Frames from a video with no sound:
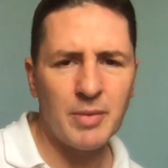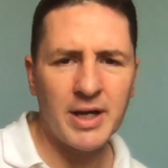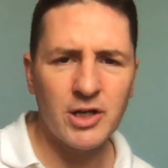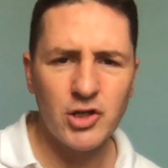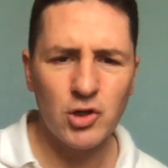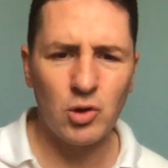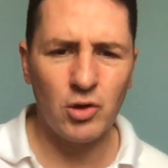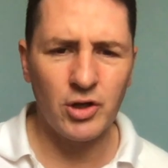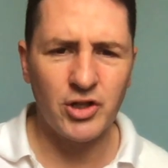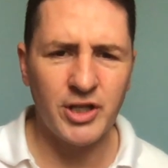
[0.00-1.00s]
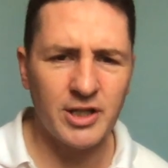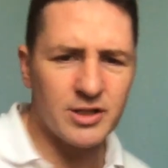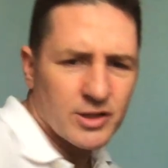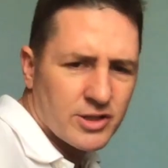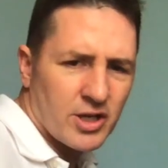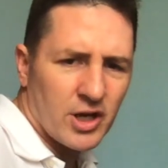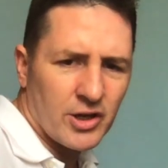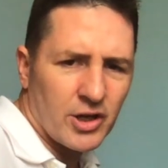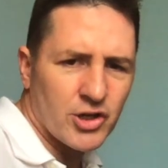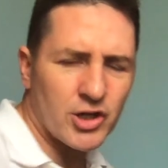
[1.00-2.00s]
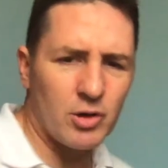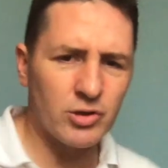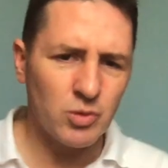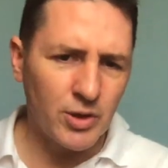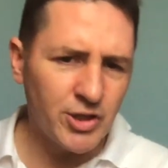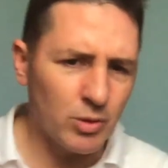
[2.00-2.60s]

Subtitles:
making sure that she doesn't turn her shoulders when she